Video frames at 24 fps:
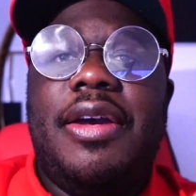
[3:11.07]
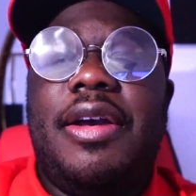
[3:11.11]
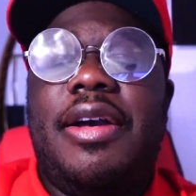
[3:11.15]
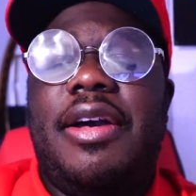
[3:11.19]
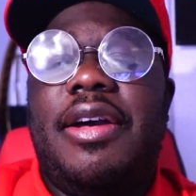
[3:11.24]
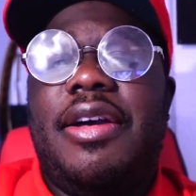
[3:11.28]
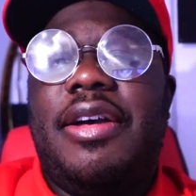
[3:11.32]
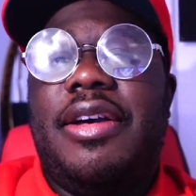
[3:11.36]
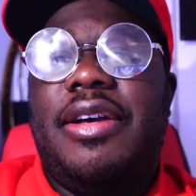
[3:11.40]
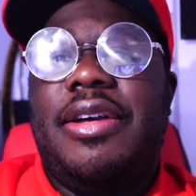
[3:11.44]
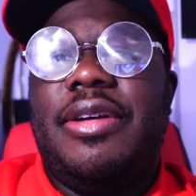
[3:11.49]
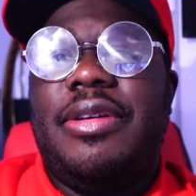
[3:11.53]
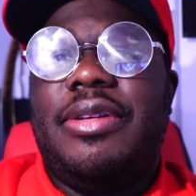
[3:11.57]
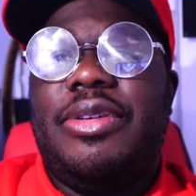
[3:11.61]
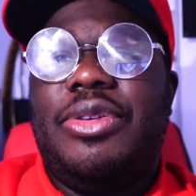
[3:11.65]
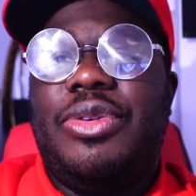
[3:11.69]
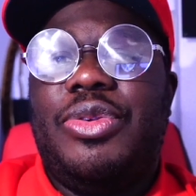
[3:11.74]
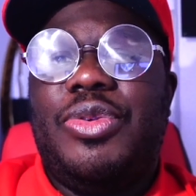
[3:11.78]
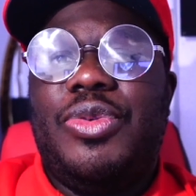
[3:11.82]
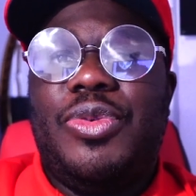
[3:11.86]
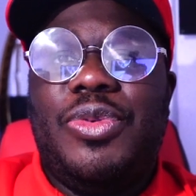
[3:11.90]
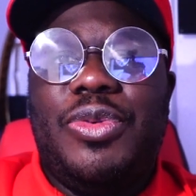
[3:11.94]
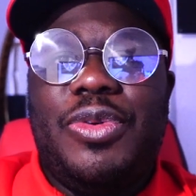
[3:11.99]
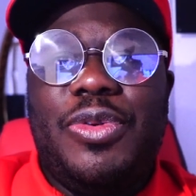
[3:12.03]

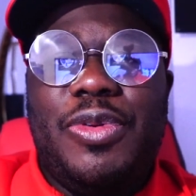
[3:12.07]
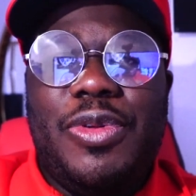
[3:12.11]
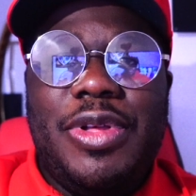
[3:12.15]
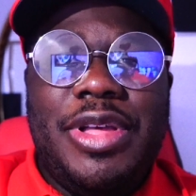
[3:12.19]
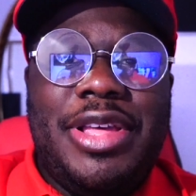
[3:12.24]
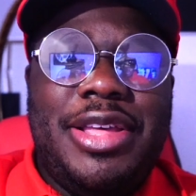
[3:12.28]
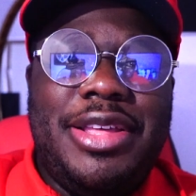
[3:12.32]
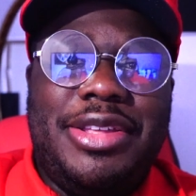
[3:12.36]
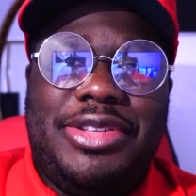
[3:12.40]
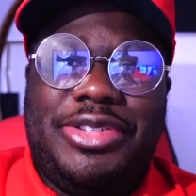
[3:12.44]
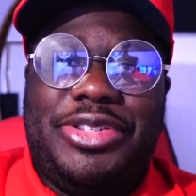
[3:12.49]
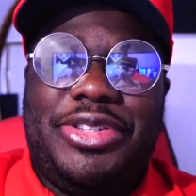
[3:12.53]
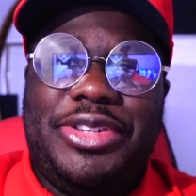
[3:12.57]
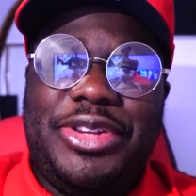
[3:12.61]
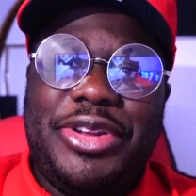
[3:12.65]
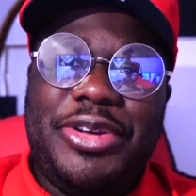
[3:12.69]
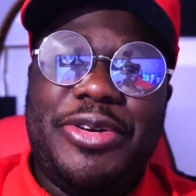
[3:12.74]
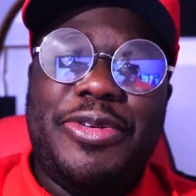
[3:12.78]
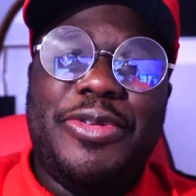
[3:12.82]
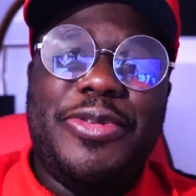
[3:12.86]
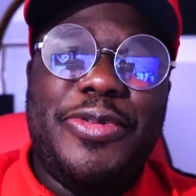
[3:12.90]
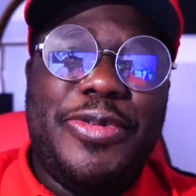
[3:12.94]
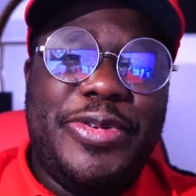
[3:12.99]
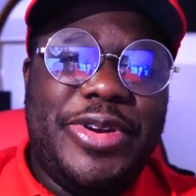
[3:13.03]
Google is
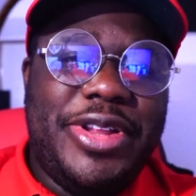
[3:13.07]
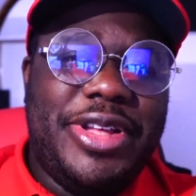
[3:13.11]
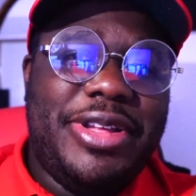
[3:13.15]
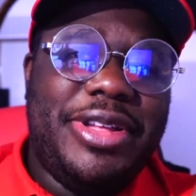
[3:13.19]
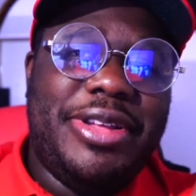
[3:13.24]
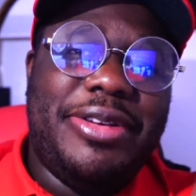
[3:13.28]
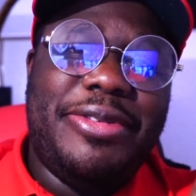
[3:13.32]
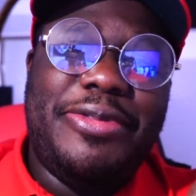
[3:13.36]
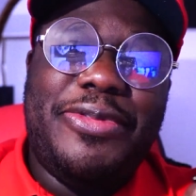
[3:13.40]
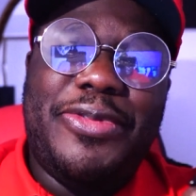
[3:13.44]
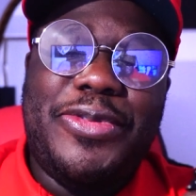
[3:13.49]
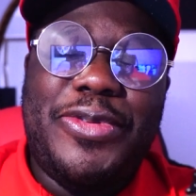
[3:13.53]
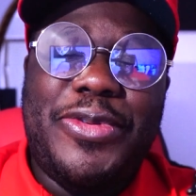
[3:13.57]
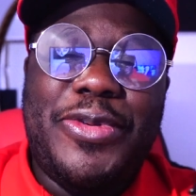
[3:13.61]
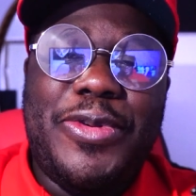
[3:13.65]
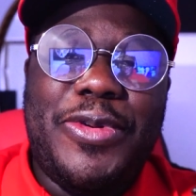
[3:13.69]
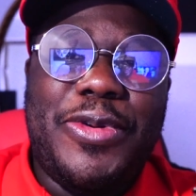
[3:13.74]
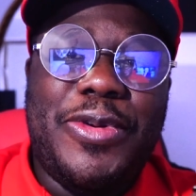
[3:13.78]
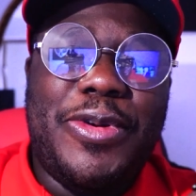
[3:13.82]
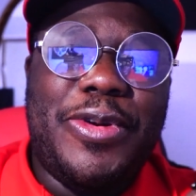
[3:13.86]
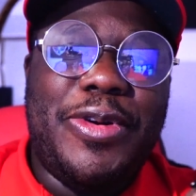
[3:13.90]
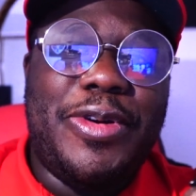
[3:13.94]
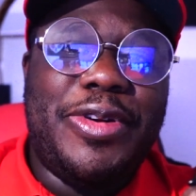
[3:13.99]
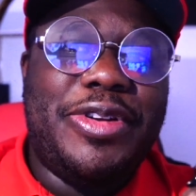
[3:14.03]
known
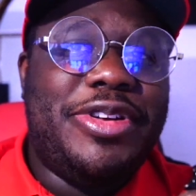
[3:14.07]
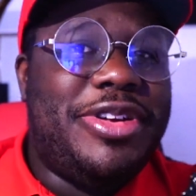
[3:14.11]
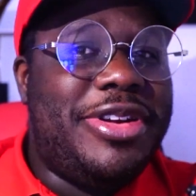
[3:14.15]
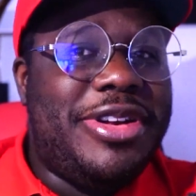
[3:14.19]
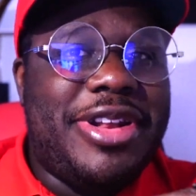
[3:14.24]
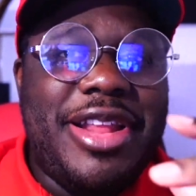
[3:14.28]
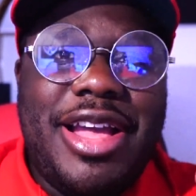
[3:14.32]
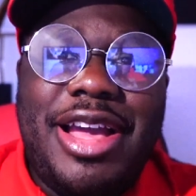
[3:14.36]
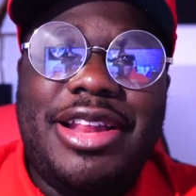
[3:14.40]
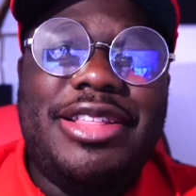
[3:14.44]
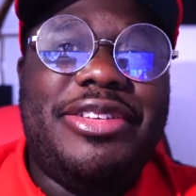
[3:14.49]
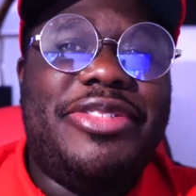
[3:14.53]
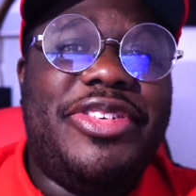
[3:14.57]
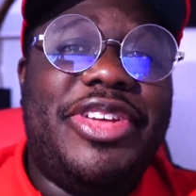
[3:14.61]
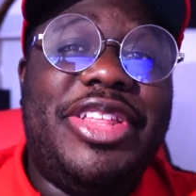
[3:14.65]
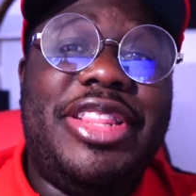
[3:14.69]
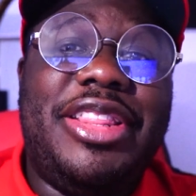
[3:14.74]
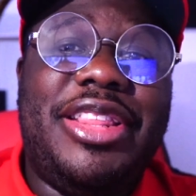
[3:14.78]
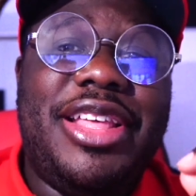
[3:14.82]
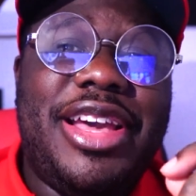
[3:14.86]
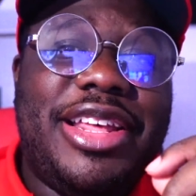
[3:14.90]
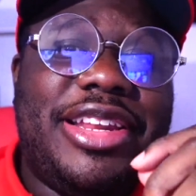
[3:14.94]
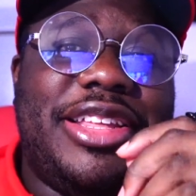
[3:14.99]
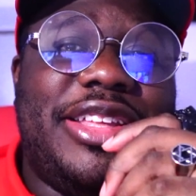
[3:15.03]
for not
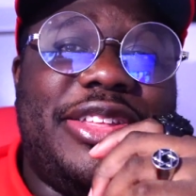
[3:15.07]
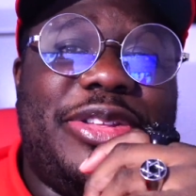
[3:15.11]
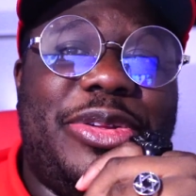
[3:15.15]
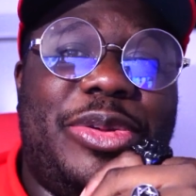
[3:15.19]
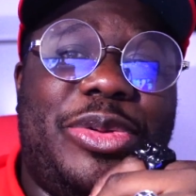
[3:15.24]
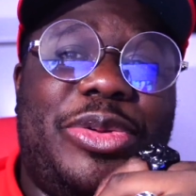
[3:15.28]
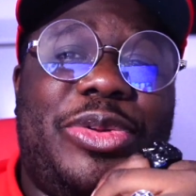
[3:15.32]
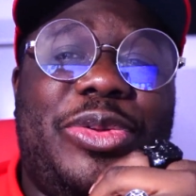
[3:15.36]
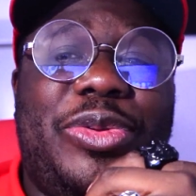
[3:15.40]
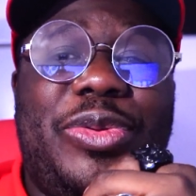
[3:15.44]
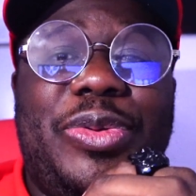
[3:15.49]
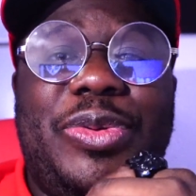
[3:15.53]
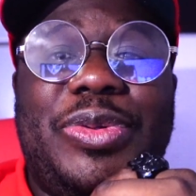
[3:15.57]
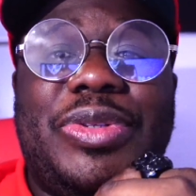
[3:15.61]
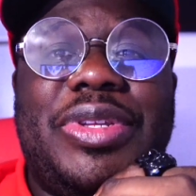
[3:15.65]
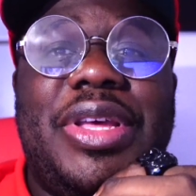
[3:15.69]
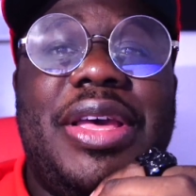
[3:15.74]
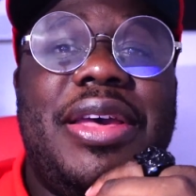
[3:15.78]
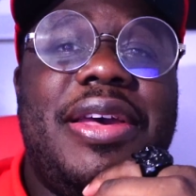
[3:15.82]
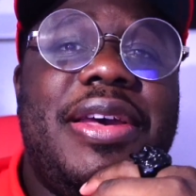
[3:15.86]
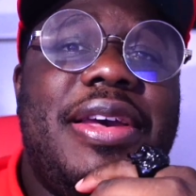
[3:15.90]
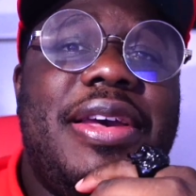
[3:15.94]
even letting you use